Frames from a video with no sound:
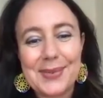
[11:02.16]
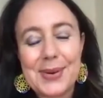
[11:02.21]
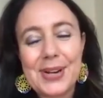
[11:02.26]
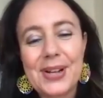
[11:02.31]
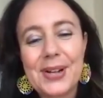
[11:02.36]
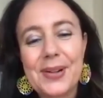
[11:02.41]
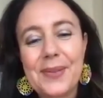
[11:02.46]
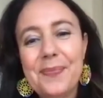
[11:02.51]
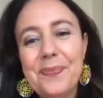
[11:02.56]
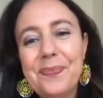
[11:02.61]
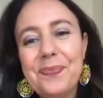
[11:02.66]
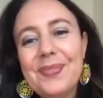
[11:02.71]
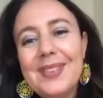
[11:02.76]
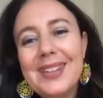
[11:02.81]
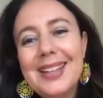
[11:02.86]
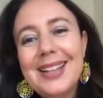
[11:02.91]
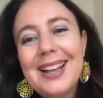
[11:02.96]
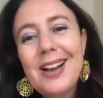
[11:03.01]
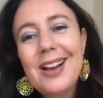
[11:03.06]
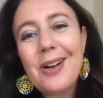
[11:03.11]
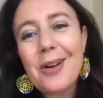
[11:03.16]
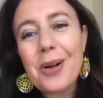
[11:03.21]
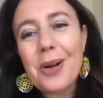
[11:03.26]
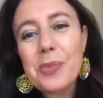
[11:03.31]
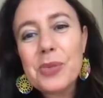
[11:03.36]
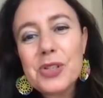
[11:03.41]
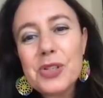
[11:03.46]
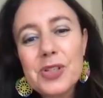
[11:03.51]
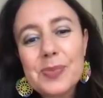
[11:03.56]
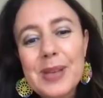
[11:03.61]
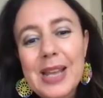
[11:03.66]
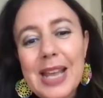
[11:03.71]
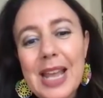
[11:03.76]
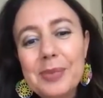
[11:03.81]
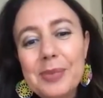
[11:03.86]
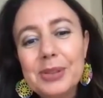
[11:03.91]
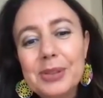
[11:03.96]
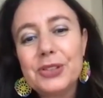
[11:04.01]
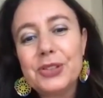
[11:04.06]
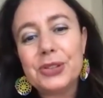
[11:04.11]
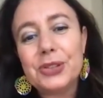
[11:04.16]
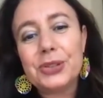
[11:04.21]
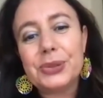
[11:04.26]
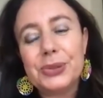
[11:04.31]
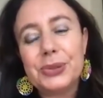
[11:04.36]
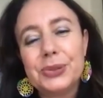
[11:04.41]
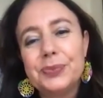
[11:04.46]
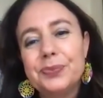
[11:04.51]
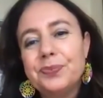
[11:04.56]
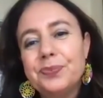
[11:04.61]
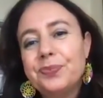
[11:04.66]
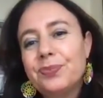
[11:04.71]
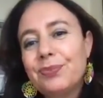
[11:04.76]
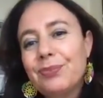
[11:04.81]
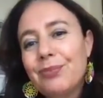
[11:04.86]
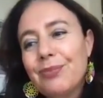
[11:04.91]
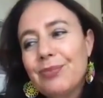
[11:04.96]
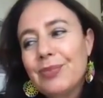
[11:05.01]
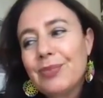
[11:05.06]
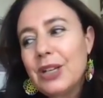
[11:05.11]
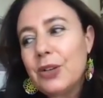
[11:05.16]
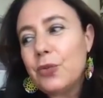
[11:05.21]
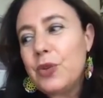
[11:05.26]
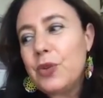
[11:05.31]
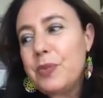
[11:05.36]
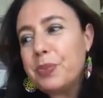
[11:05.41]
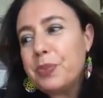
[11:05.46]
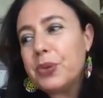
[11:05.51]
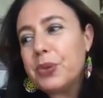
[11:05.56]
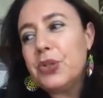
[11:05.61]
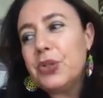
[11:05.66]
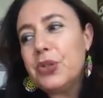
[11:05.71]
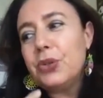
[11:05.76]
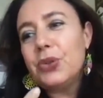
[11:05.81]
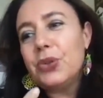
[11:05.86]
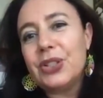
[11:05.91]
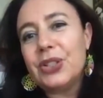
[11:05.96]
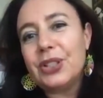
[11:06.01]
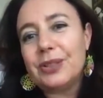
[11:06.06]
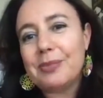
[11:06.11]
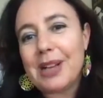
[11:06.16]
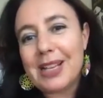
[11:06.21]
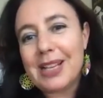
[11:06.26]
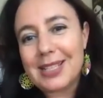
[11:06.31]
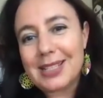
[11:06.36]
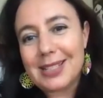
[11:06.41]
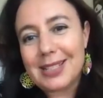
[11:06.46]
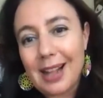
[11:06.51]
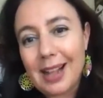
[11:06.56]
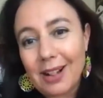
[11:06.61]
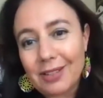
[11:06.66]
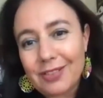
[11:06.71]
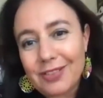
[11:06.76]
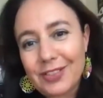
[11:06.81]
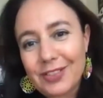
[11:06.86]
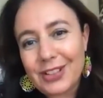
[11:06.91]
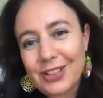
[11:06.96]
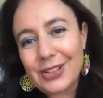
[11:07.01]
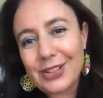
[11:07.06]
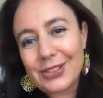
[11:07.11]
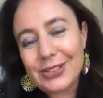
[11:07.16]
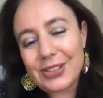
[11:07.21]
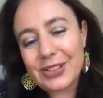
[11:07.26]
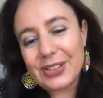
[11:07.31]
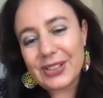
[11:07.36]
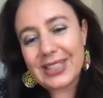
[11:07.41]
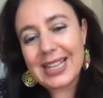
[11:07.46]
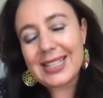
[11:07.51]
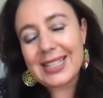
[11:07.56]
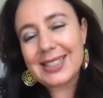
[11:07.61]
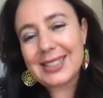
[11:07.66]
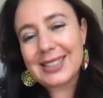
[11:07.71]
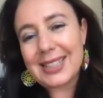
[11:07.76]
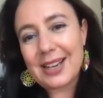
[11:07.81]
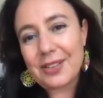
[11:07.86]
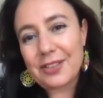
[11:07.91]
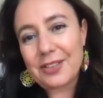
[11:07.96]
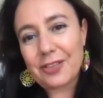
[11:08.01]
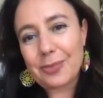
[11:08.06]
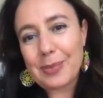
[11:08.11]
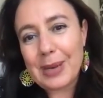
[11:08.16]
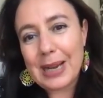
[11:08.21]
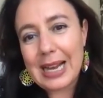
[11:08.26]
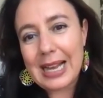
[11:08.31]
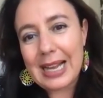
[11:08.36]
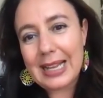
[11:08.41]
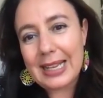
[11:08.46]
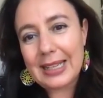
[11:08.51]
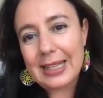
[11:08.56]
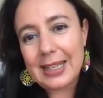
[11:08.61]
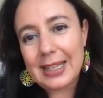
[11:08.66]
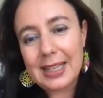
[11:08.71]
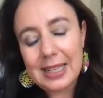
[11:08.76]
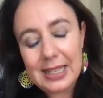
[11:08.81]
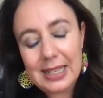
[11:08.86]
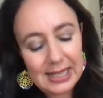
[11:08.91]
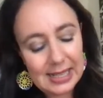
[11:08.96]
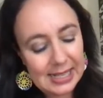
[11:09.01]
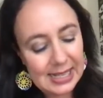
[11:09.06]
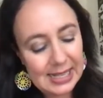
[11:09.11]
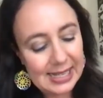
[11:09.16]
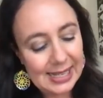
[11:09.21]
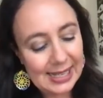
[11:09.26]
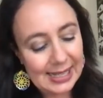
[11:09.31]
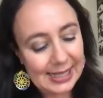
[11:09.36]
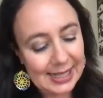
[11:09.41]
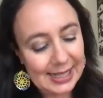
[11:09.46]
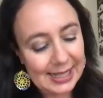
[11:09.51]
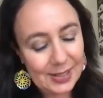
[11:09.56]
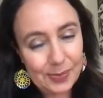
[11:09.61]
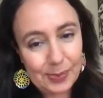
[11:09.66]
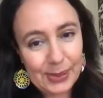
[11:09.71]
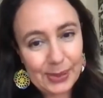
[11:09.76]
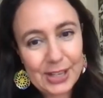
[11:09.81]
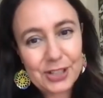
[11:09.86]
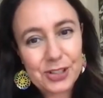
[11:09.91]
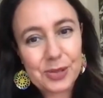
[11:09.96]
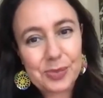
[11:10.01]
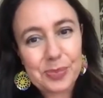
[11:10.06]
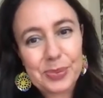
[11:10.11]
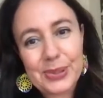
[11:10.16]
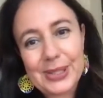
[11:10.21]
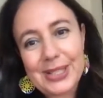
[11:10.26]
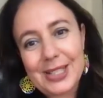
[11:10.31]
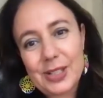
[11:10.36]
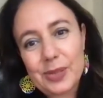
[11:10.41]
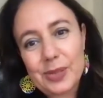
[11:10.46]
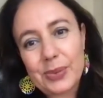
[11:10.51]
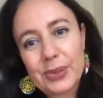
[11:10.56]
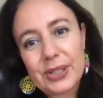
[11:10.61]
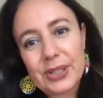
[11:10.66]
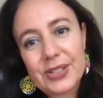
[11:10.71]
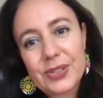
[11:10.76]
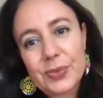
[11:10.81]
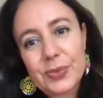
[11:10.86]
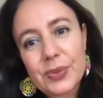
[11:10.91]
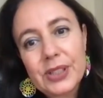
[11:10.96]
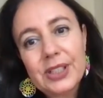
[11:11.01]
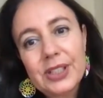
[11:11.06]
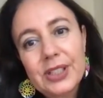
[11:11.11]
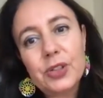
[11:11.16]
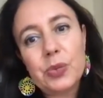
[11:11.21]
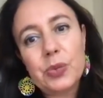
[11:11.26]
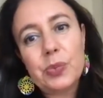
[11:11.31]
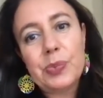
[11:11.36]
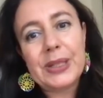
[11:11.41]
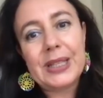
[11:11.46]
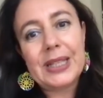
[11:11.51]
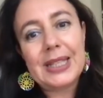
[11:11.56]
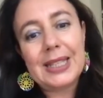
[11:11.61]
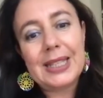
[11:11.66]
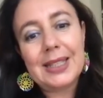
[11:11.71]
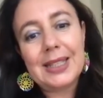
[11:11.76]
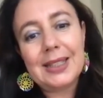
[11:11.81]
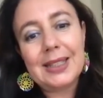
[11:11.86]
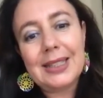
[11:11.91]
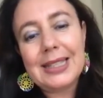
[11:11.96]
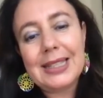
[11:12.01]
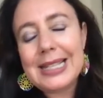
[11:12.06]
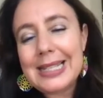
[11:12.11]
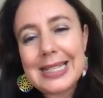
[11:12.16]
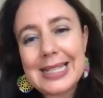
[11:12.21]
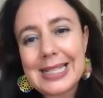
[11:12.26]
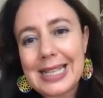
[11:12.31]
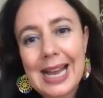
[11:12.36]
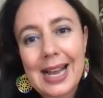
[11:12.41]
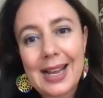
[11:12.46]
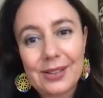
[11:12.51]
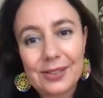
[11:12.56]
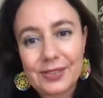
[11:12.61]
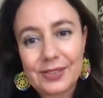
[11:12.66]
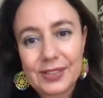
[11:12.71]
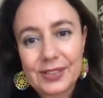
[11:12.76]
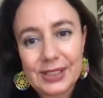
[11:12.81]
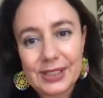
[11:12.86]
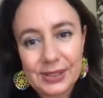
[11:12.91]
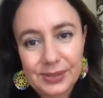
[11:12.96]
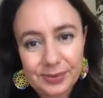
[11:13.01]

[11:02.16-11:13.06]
to almost be able to reproduce it myself, you know. So that's kind of my, I guess, pleasure principle, is really to be inside of it.